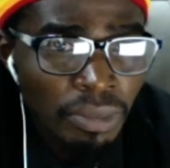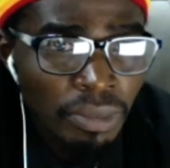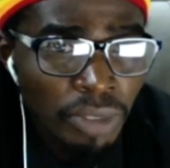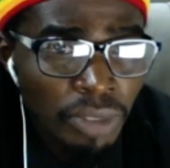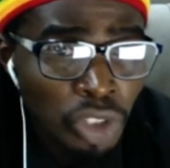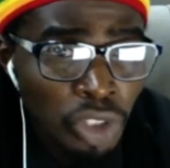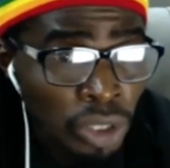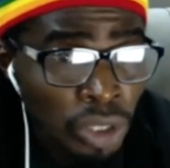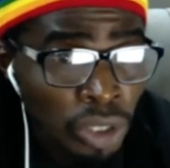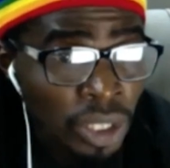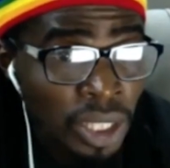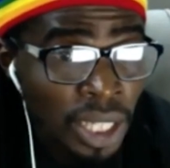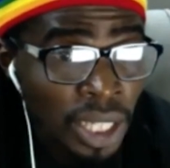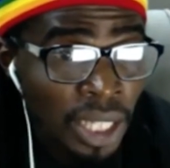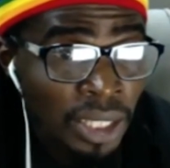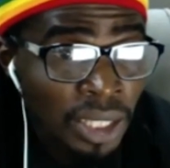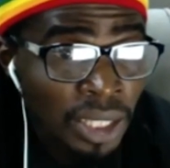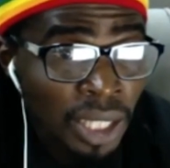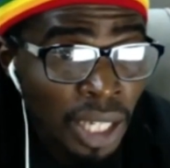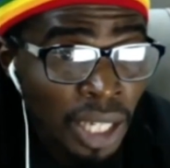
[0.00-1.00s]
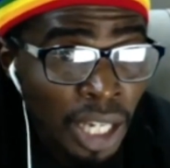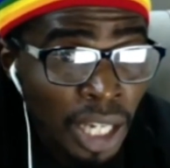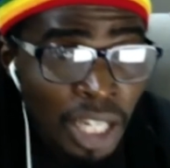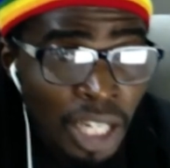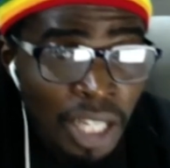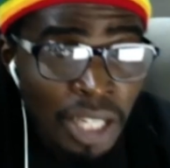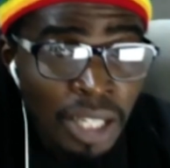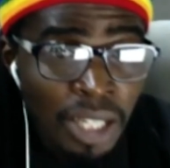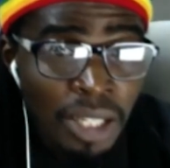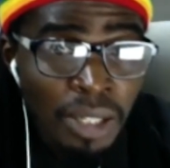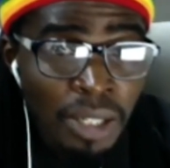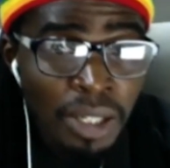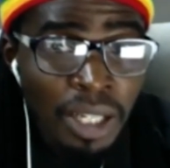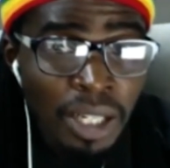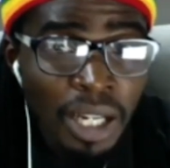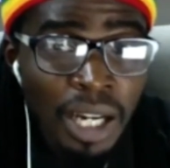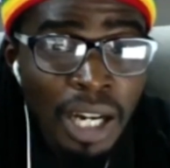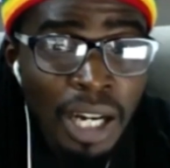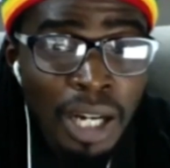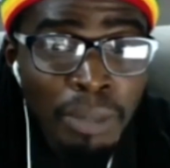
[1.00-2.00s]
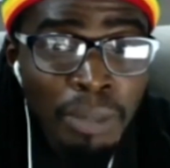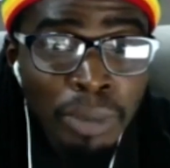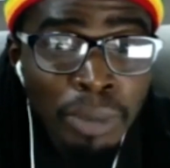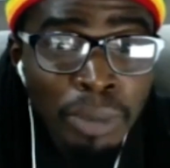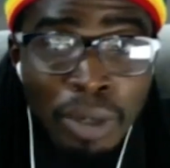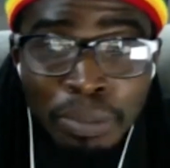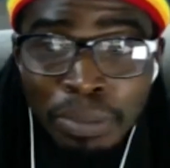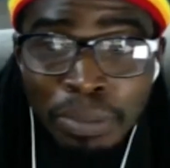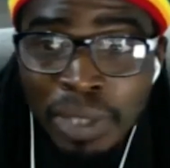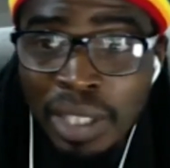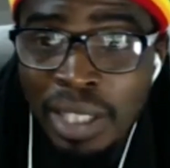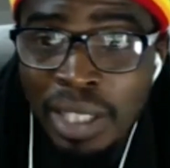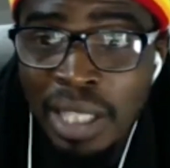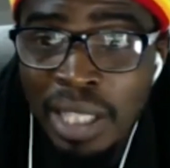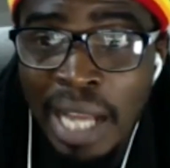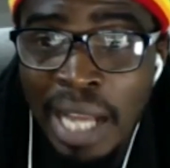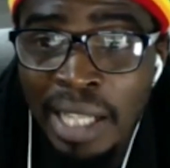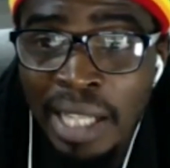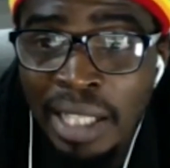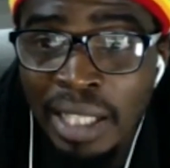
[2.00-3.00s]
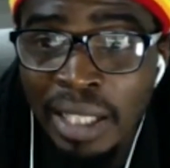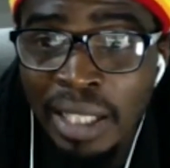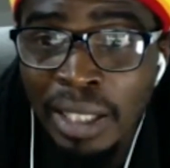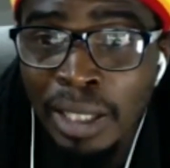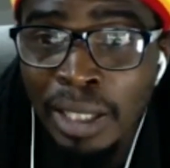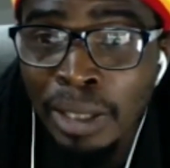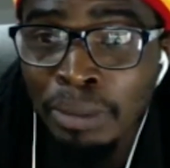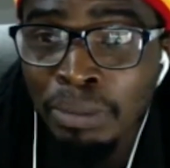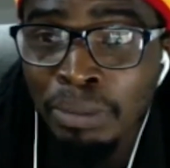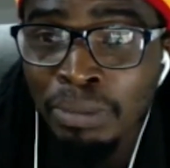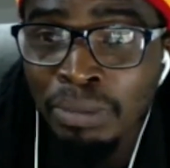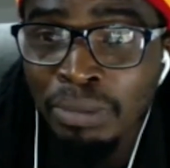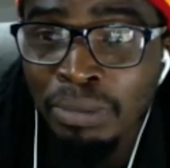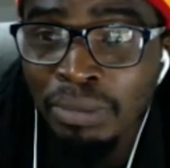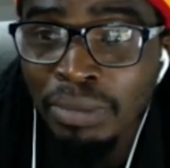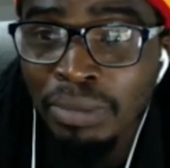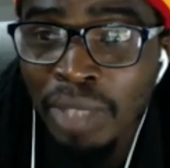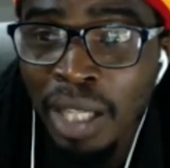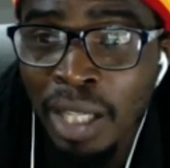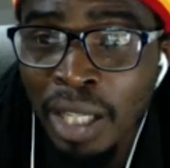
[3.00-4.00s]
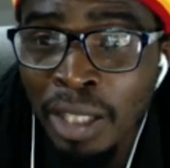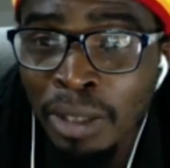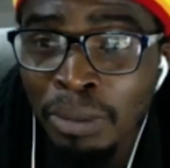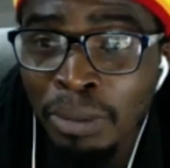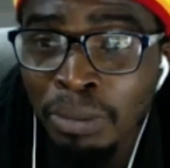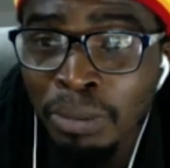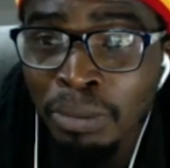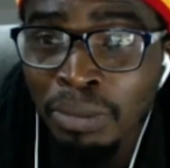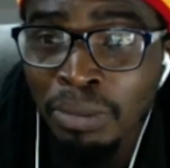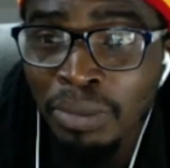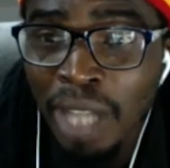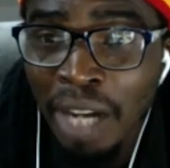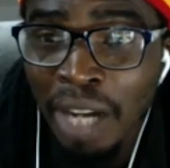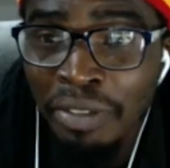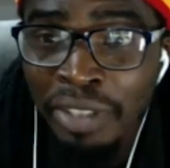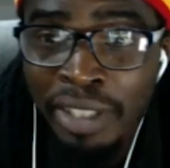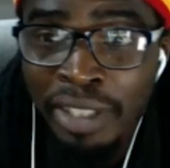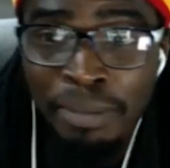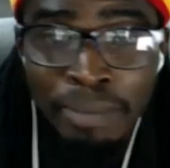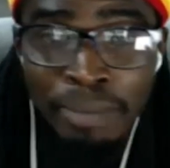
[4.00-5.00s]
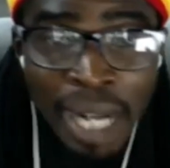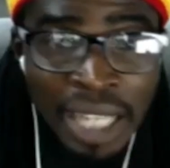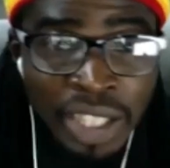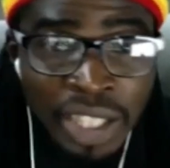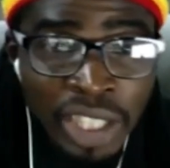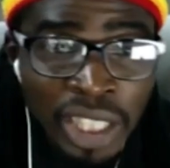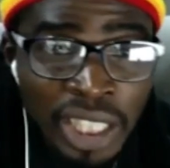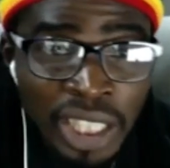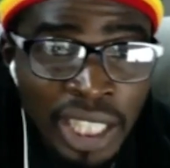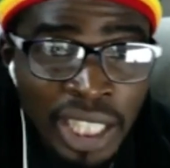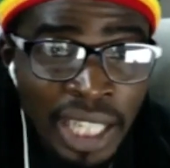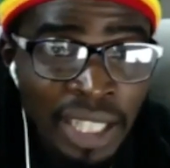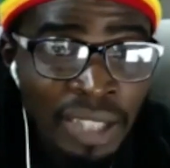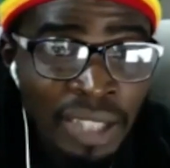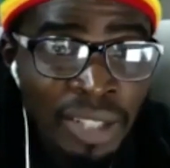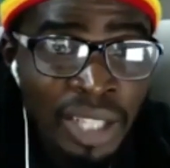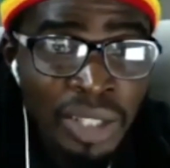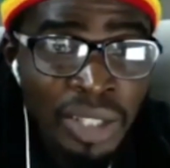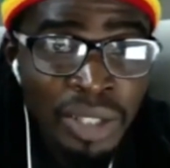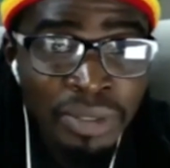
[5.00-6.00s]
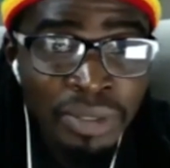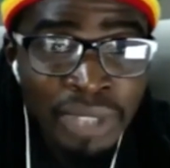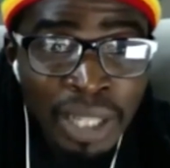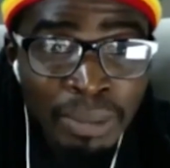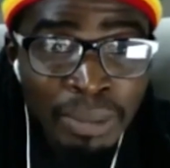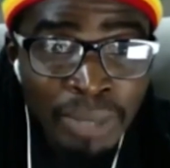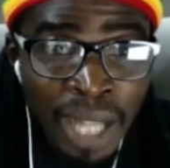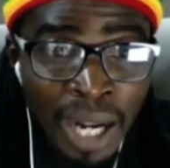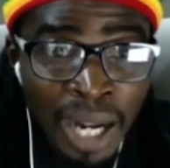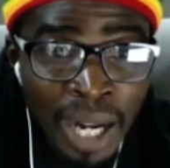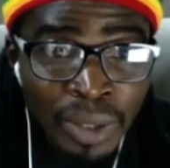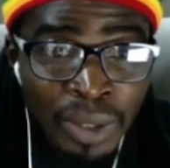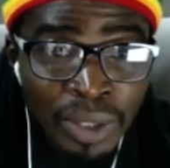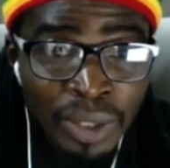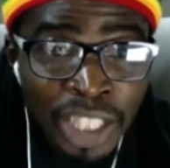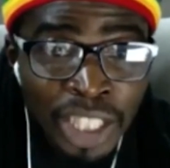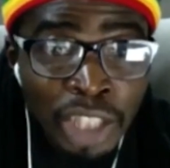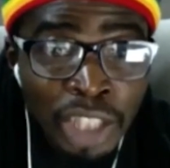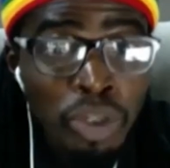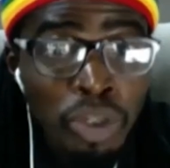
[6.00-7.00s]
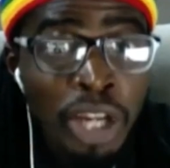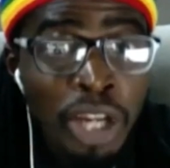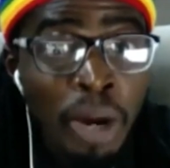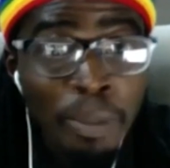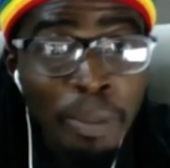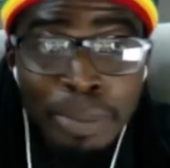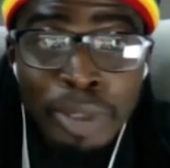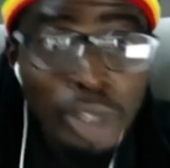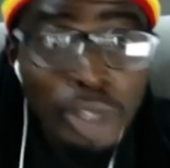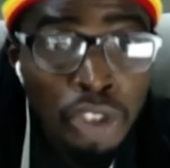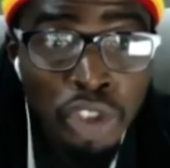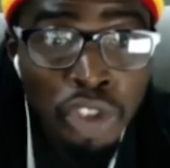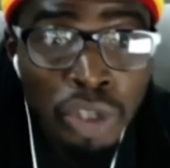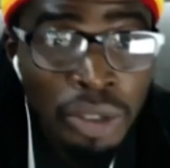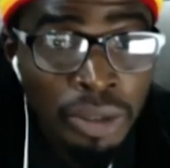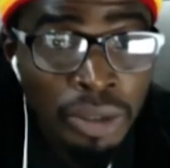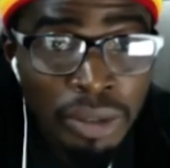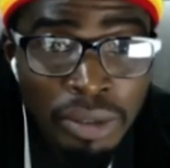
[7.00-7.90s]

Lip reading: Do you understand? Companies like African Magic and the rest of them now, they do their own production.